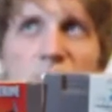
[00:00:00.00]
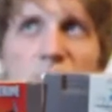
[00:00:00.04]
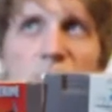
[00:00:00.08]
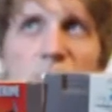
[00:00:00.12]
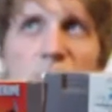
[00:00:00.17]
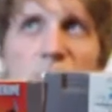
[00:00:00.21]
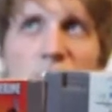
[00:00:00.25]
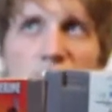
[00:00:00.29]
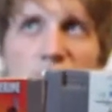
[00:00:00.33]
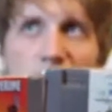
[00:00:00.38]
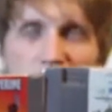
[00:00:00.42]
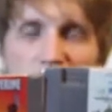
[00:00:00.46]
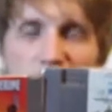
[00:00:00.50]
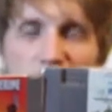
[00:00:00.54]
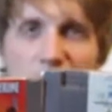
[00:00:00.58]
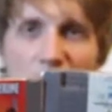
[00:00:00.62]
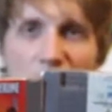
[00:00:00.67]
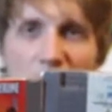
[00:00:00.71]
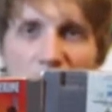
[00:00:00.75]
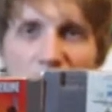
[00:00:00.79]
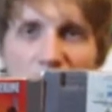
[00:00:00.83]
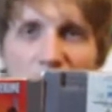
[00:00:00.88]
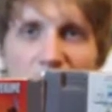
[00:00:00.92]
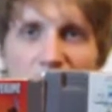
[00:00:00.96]

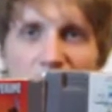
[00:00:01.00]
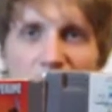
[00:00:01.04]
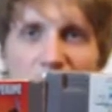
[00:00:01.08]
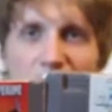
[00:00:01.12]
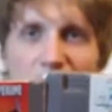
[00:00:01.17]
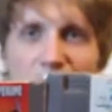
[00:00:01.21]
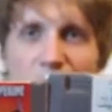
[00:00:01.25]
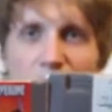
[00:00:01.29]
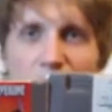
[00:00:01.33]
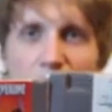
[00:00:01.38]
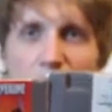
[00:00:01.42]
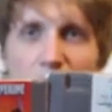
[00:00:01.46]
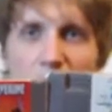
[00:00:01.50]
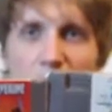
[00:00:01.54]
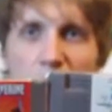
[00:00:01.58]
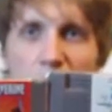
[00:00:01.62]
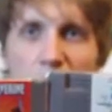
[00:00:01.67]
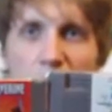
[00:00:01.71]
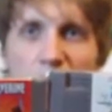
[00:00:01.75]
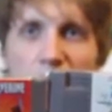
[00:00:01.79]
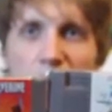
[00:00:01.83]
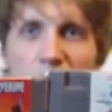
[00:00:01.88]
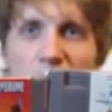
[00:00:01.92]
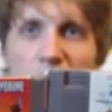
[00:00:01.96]
65, I think, for
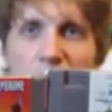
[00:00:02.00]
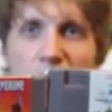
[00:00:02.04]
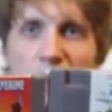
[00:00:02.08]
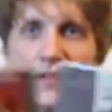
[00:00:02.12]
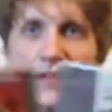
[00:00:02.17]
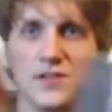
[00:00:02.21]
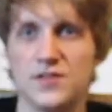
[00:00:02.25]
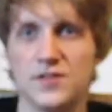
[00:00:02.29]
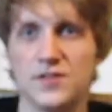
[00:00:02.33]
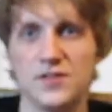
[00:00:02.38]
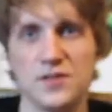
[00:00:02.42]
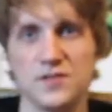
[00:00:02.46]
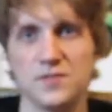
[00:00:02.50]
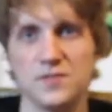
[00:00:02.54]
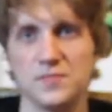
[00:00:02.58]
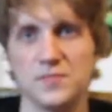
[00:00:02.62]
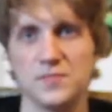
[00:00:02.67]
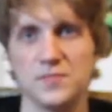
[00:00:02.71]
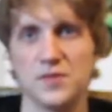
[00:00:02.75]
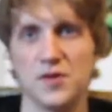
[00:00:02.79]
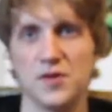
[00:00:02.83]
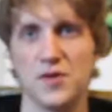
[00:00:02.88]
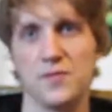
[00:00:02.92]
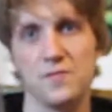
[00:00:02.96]
both, and he took
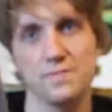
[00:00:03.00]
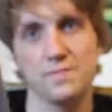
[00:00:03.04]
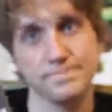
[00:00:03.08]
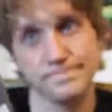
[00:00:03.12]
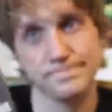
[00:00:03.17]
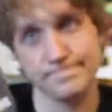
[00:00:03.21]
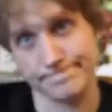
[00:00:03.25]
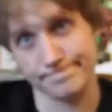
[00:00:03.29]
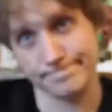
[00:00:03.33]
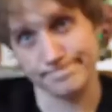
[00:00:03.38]
it. So